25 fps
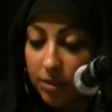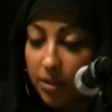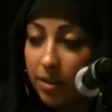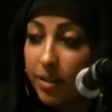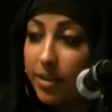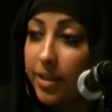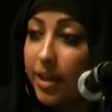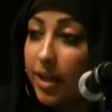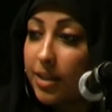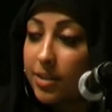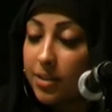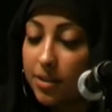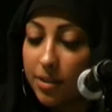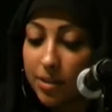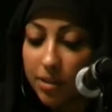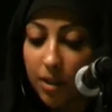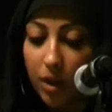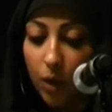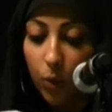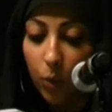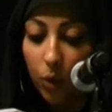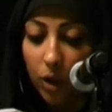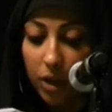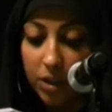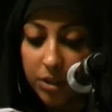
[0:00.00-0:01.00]
Yes, a
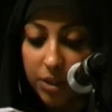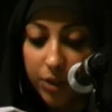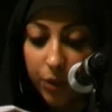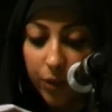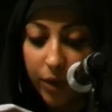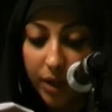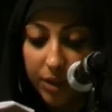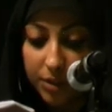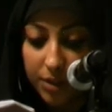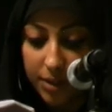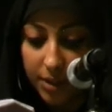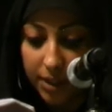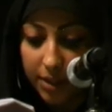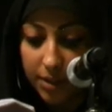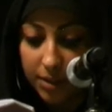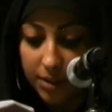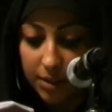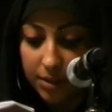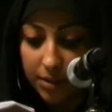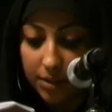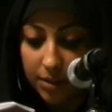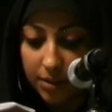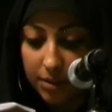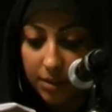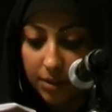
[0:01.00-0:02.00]
wall surrounds us.